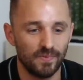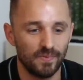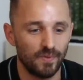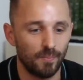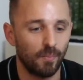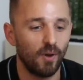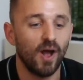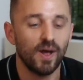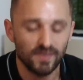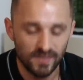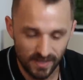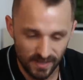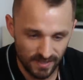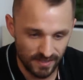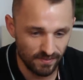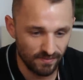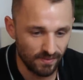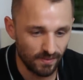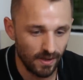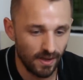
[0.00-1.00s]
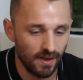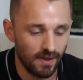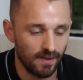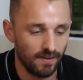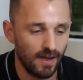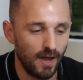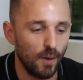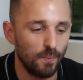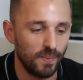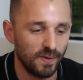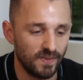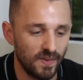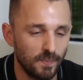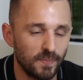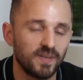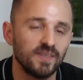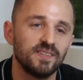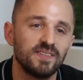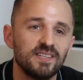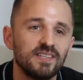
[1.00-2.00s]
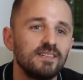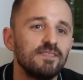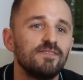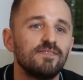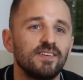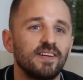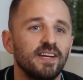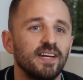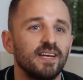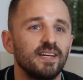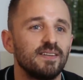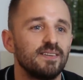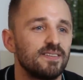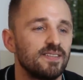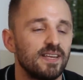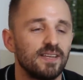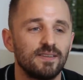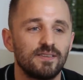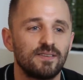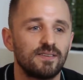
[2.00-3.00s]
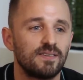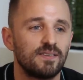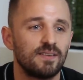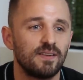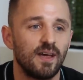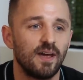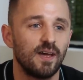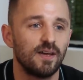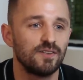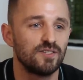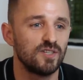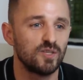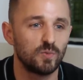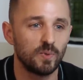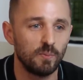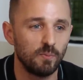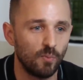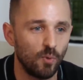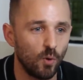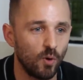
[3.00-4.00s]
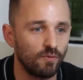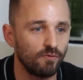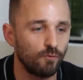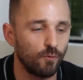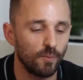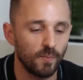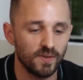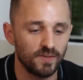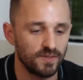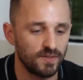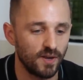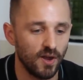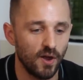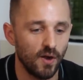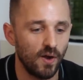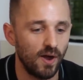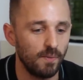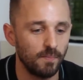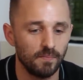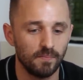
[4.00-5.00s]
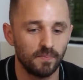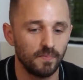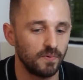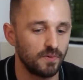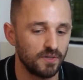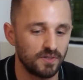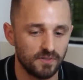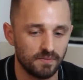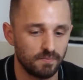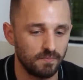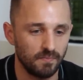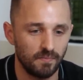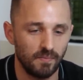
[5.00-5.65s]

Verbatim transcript: the process of helping them conceive, and since she's been born 4 months ago, I'm just